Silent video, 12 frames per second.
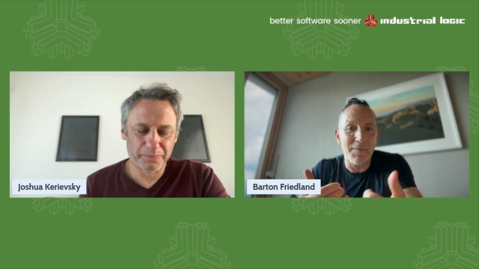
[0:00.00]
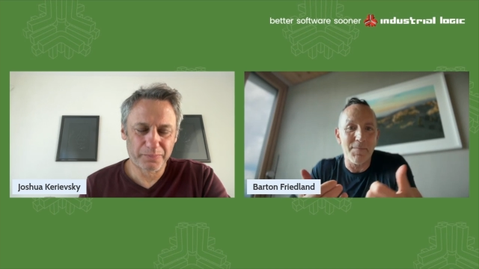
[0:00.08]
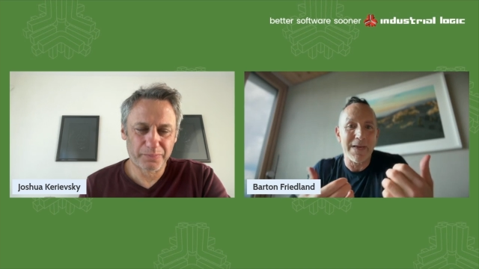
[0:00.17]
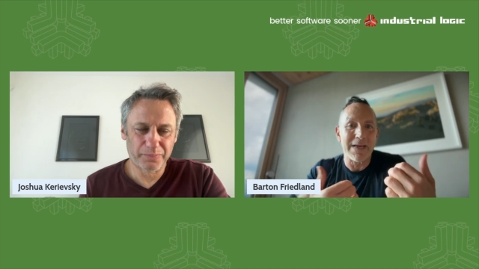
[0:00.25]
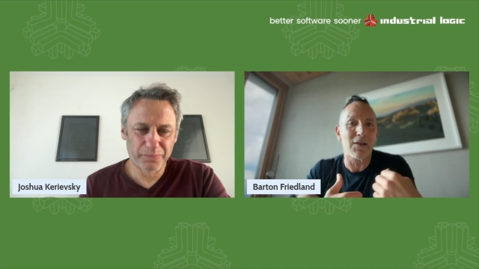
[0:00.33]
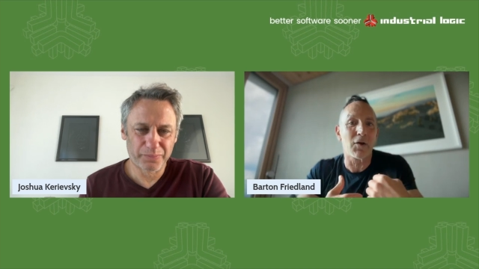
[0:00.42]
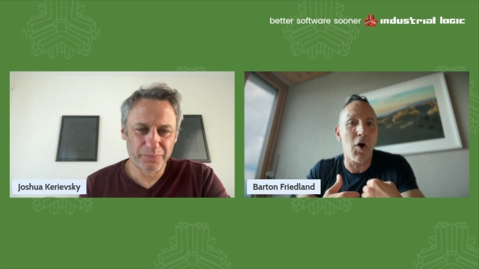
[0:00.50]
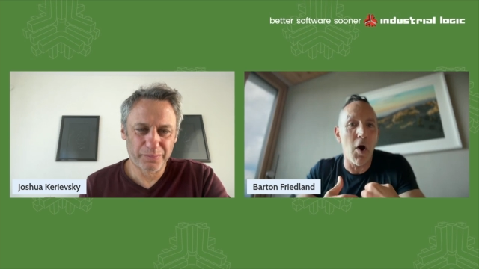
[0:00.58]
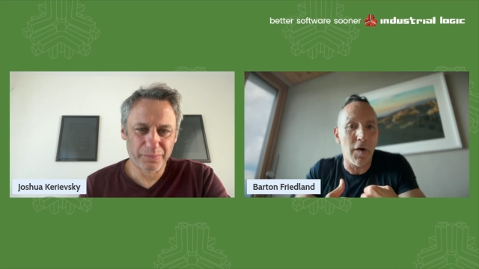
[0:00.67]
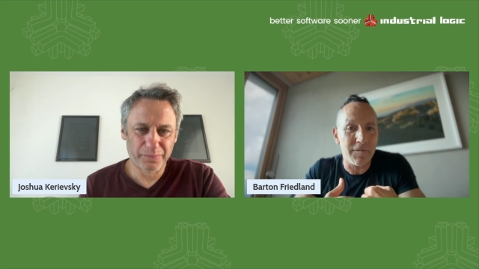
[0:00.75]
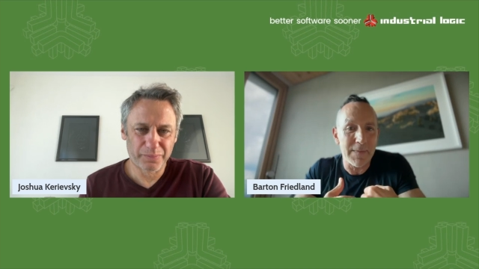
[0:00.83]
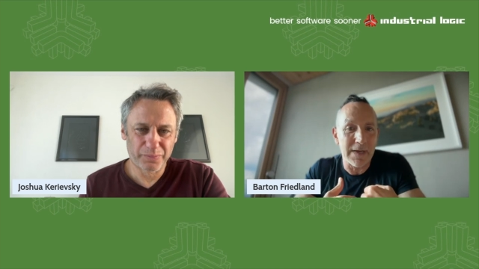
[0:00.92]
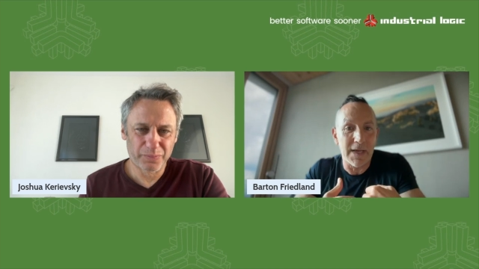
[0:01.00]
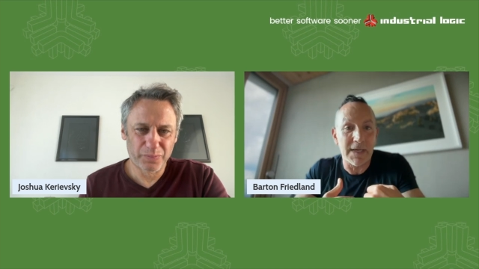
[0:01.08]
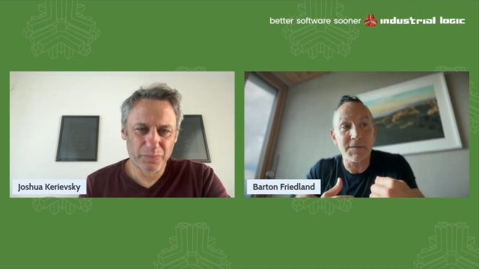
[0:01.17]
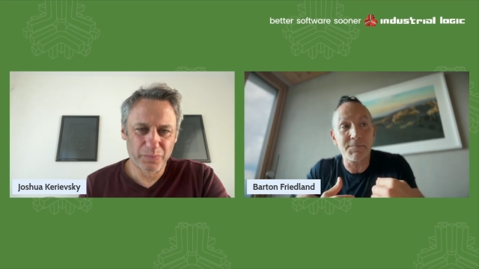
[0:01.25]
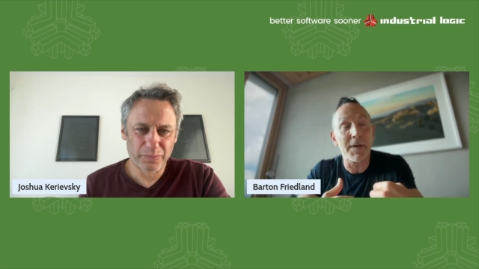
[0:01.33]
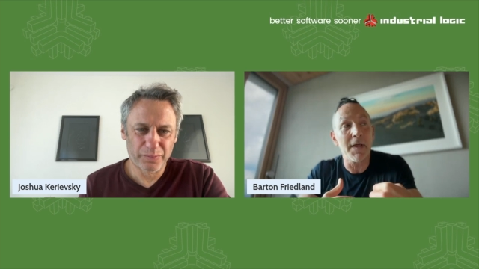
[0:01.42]
Speaker 1: with me, it'll cost me less.
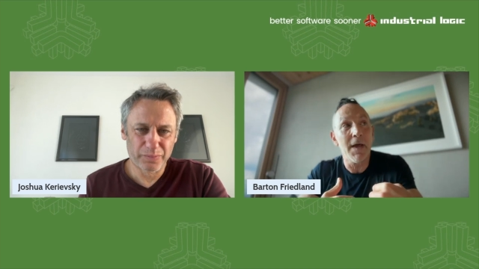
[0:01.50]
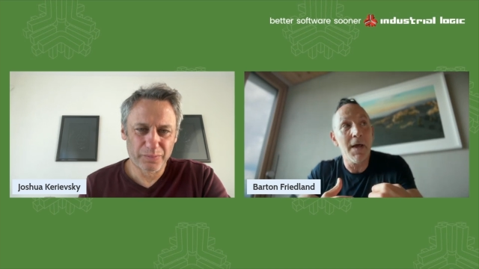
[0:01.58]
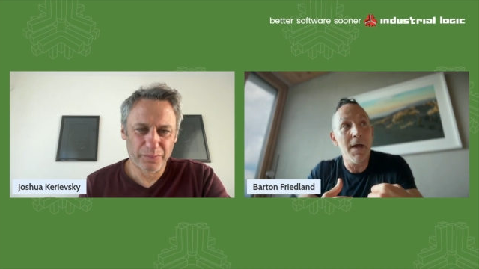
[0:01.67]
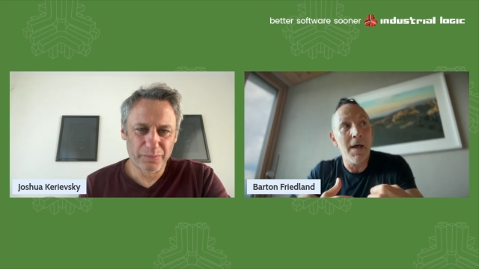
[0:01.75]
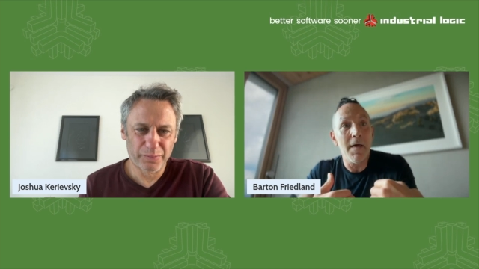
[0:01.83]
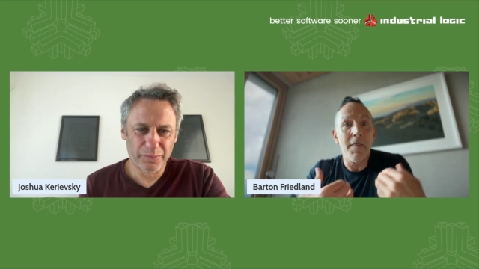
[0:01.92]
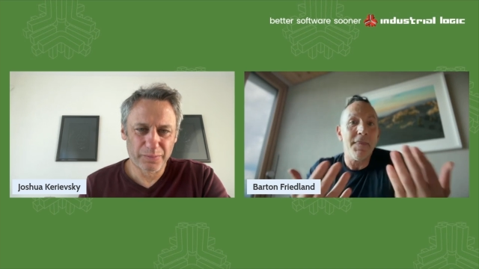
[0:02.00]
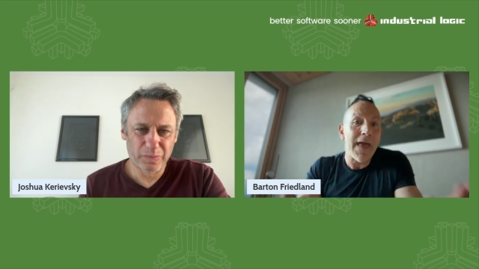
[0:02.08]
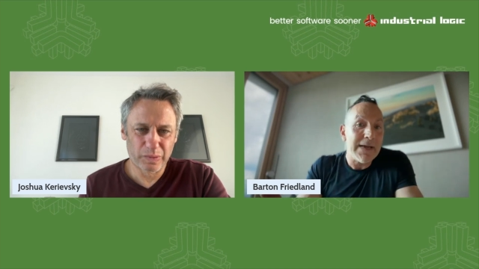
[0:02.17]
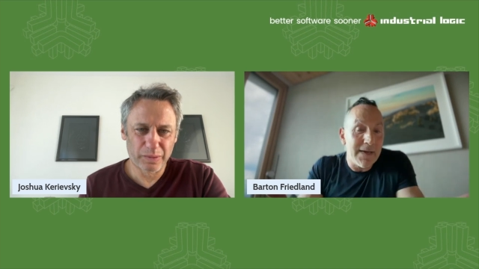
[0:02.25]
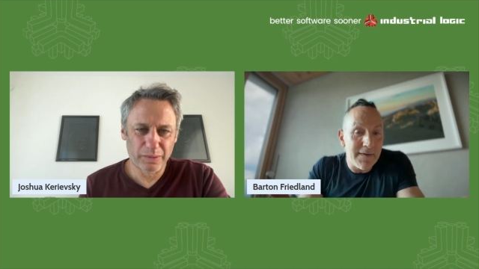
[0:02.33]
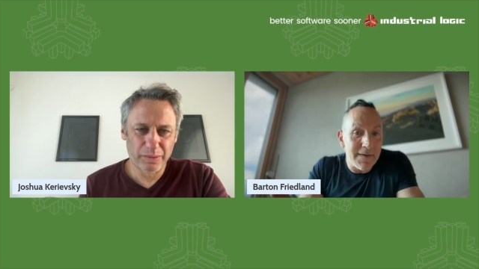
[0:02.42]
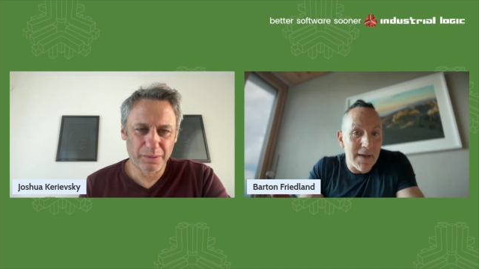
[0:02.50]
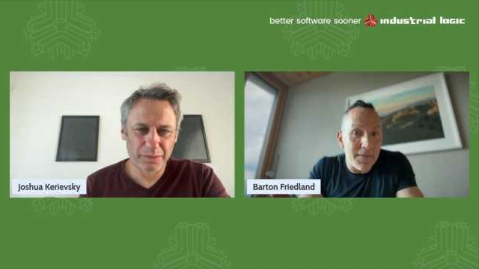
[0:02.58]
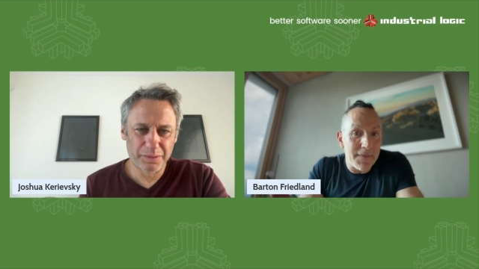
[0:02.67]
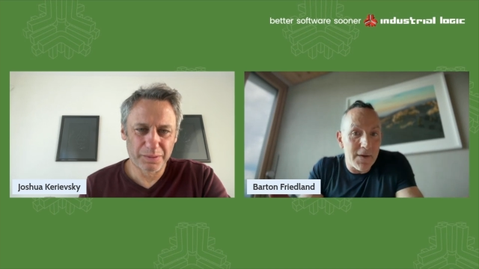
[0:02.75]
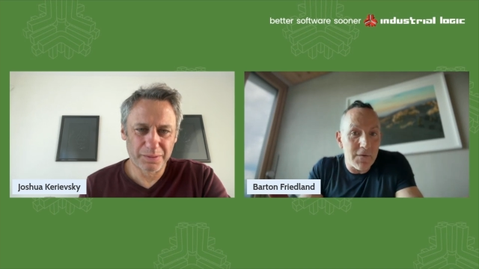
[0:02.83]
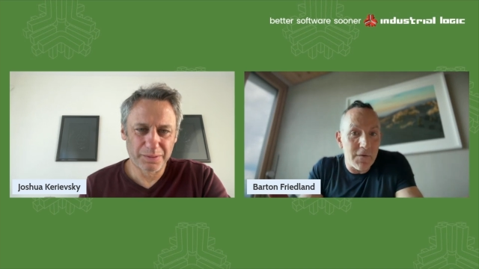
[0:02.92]
But they need to get
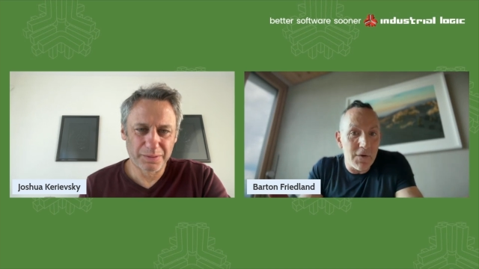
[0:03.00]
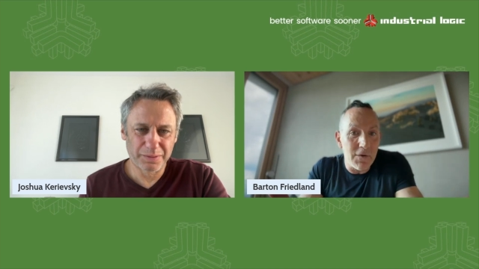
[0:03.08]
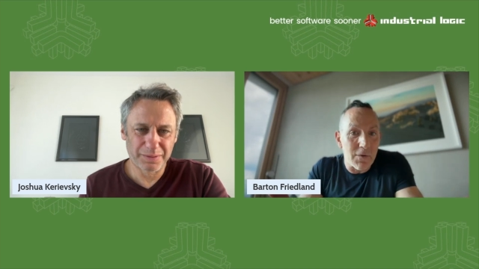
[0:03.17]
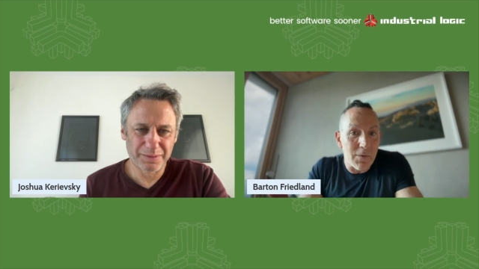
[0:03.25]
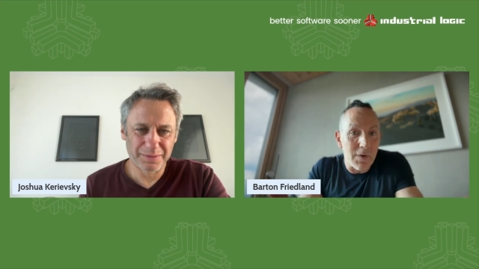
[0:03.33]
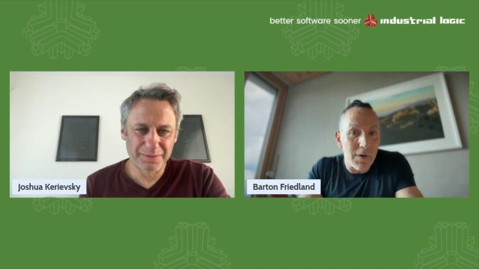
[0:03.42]
there too.